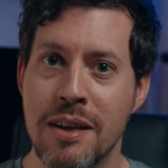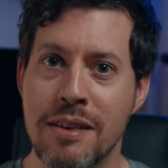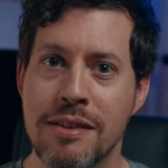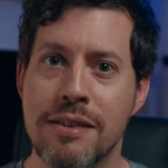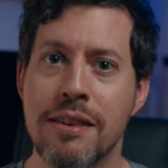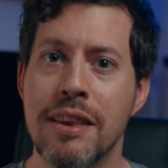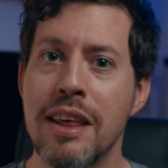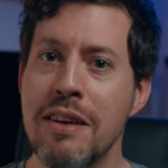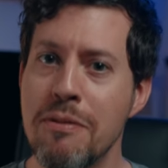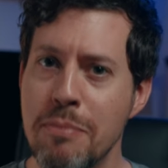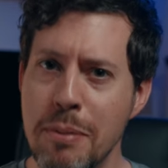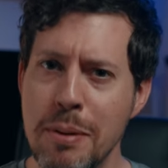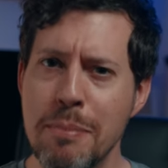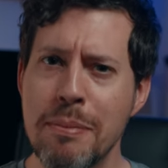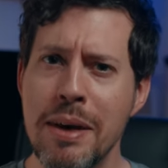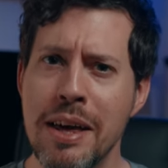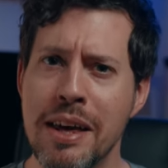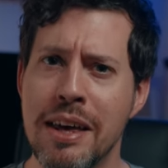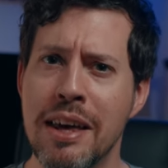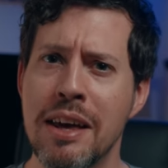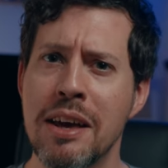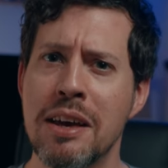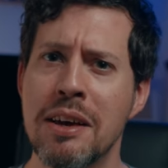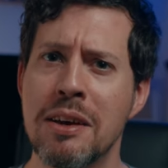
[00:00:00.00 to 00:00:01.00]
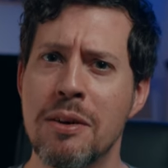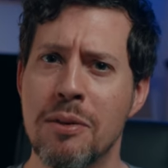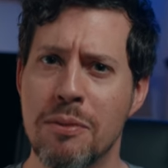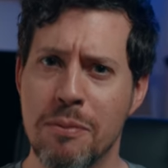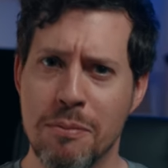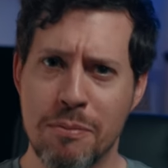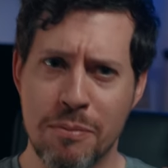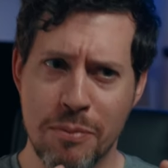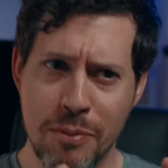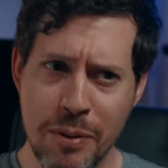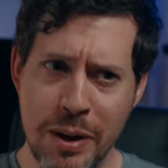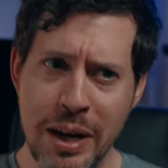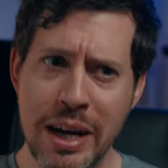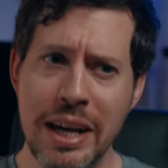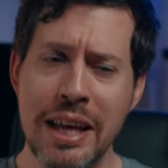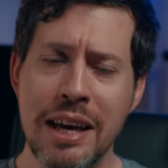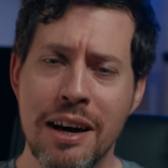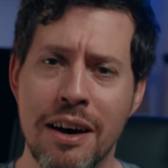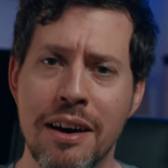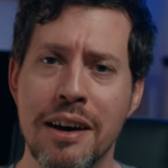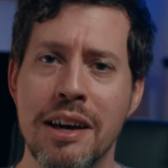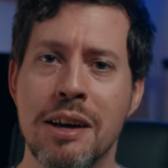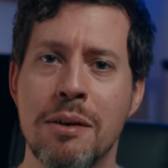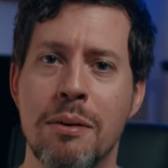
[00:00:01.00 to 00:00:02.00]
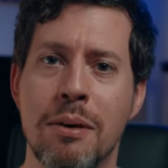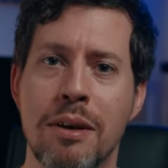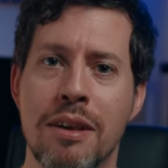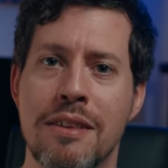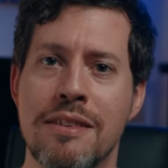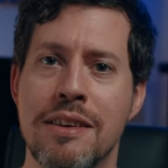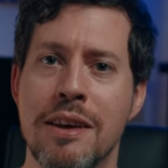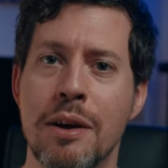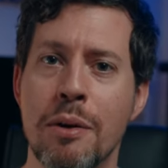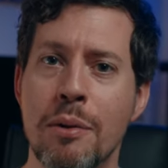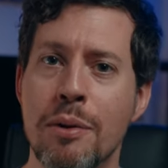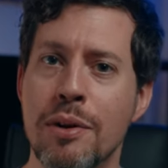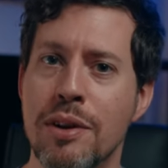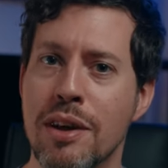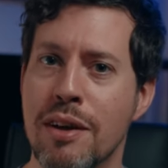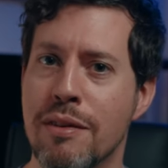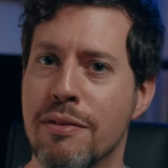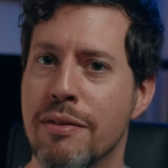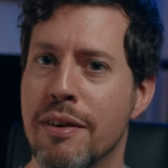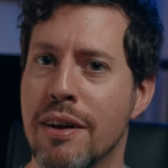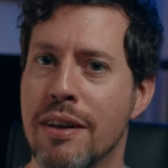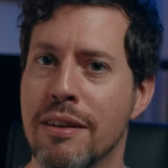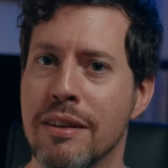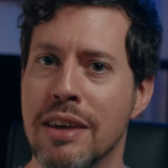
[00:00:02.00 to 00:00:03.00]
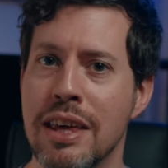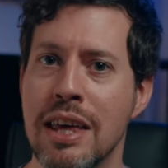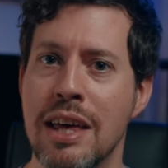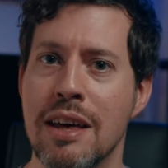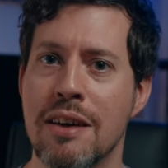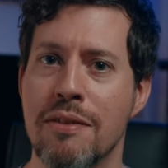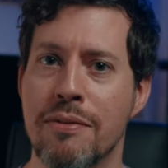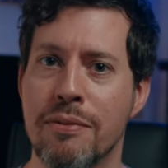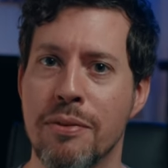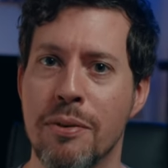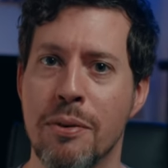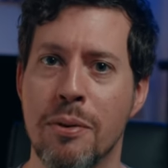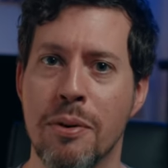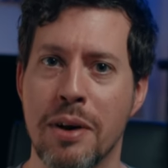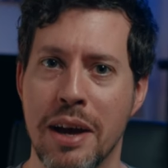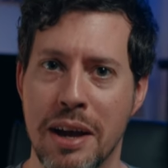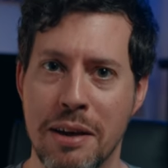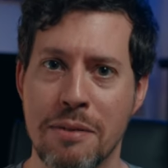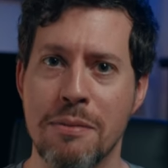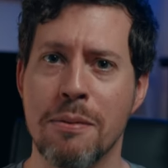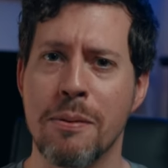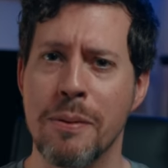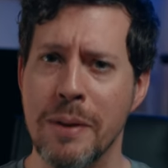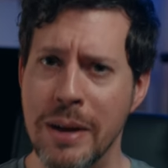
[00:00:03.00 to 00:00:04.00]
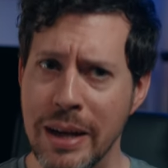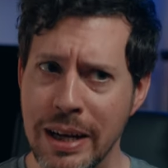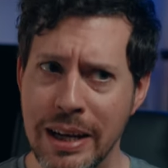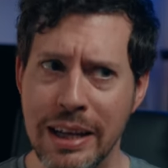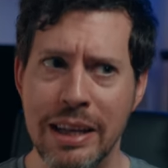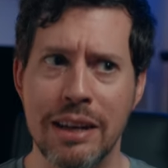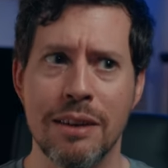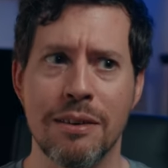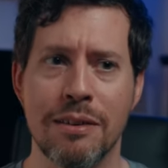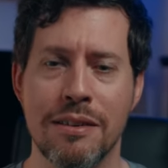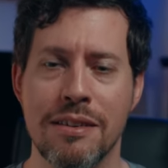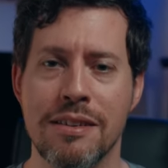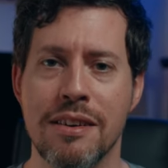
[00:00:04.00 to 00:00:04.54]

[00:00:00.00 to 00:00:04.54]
so they've been making really high quality audiophile gear for a really long